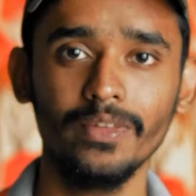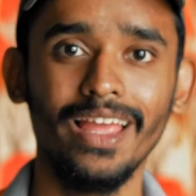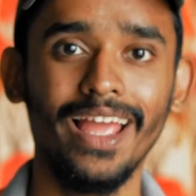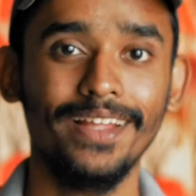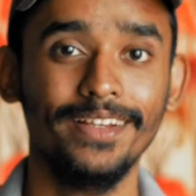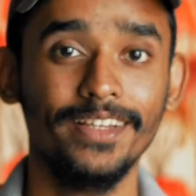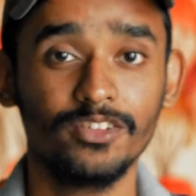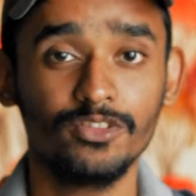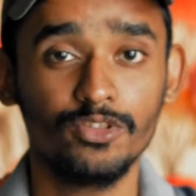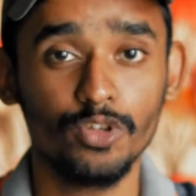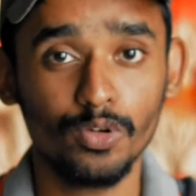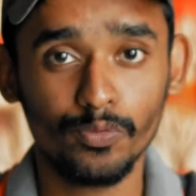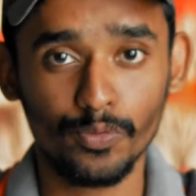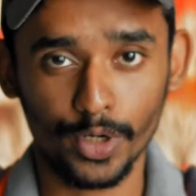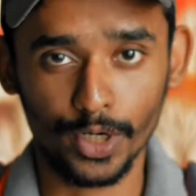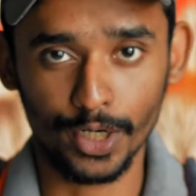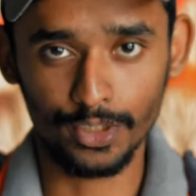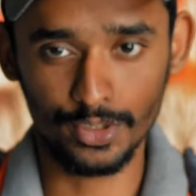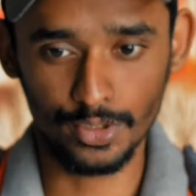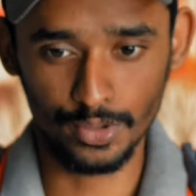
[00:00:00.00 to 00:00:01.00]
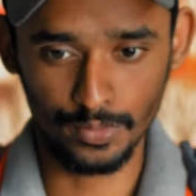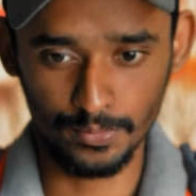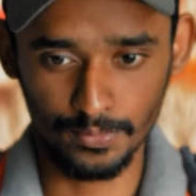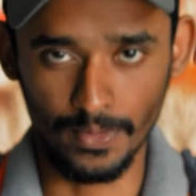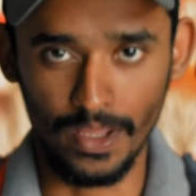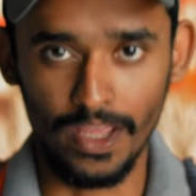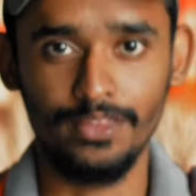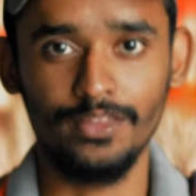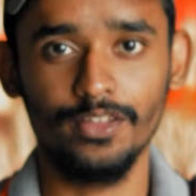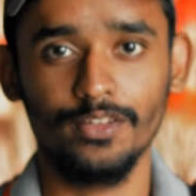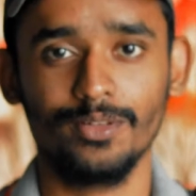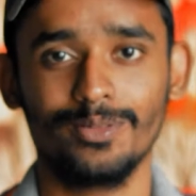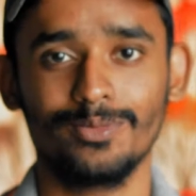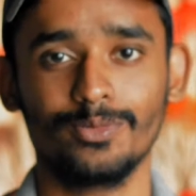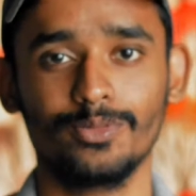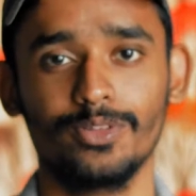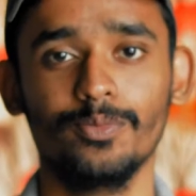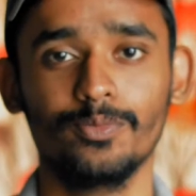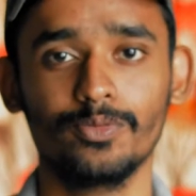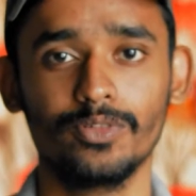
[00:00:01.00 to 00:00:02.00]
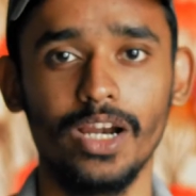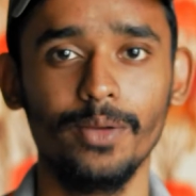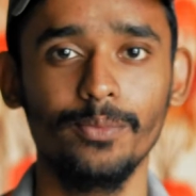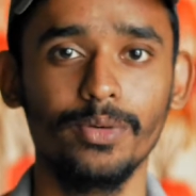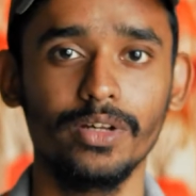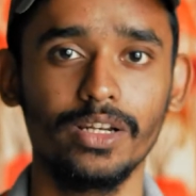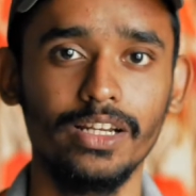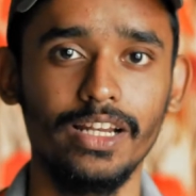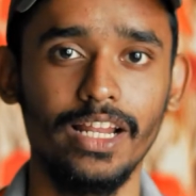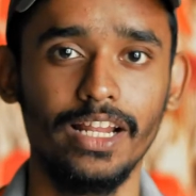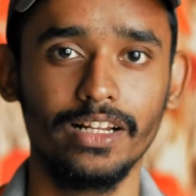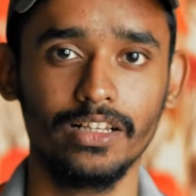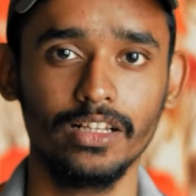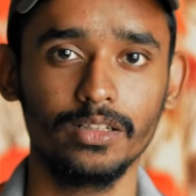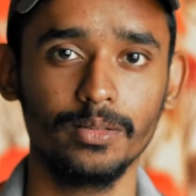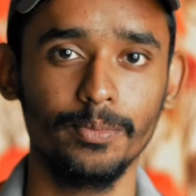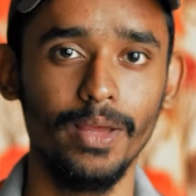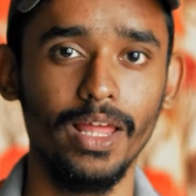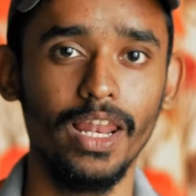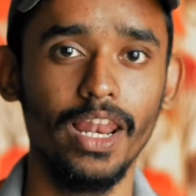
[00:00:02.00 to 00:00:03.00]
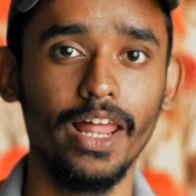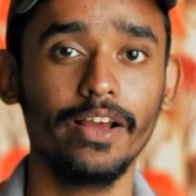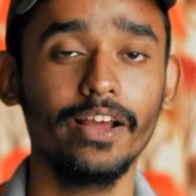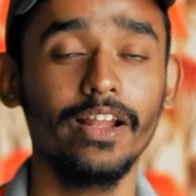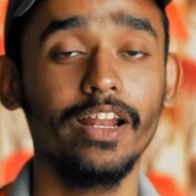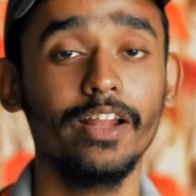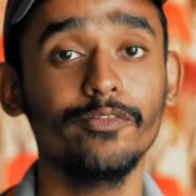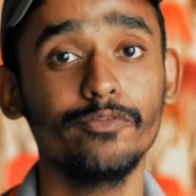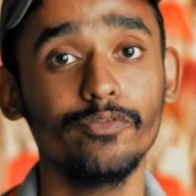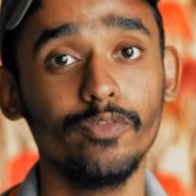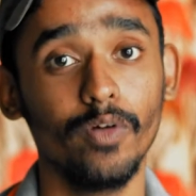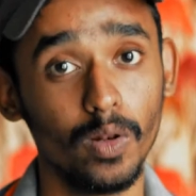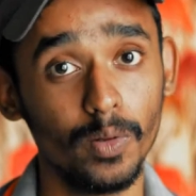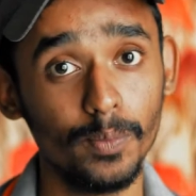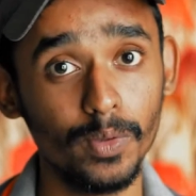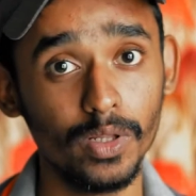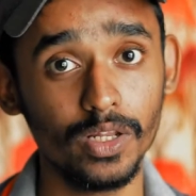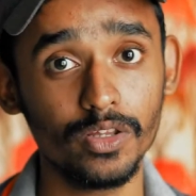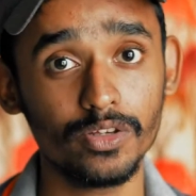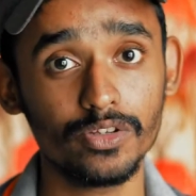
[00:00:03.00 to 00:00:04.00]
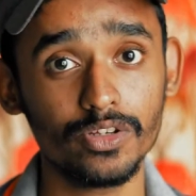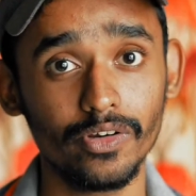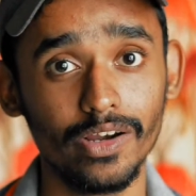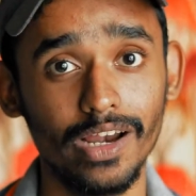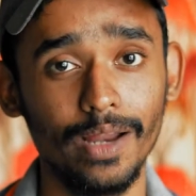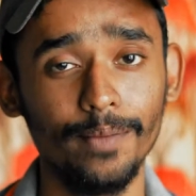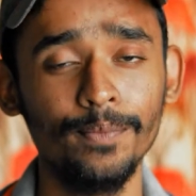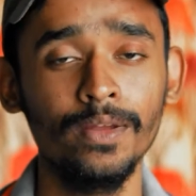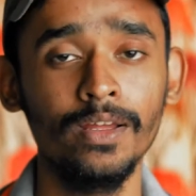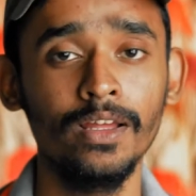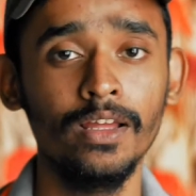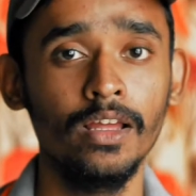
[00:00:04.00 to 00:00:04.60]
And yes, don't forget to hit the subscribe button and click the bell icon and follow me on Instagram.